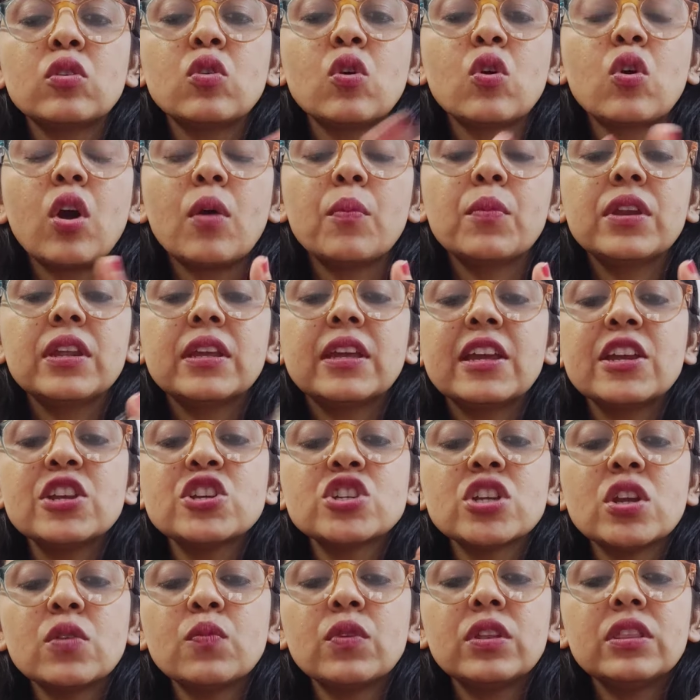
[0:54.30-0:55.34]
or no
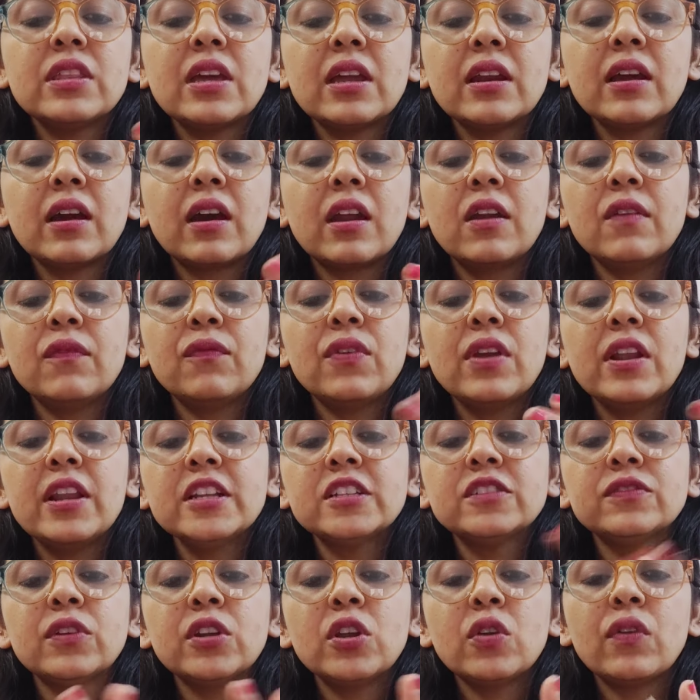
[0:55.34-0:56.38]
communication with their current
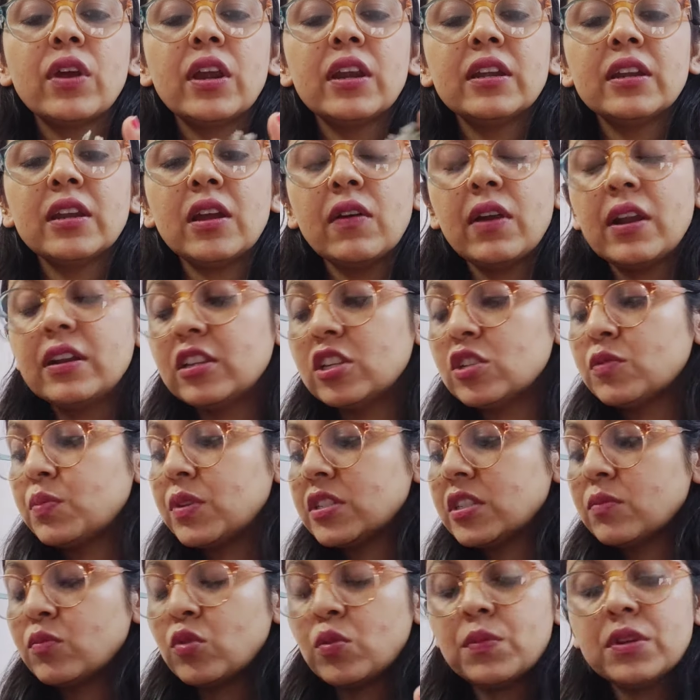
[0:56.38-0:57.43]
feelings for you right now at this
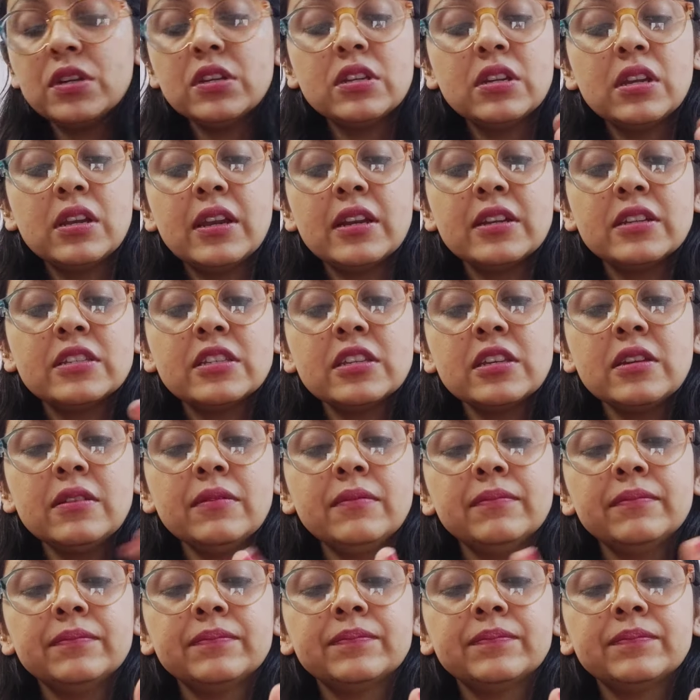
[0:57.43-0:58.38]
present moment let's see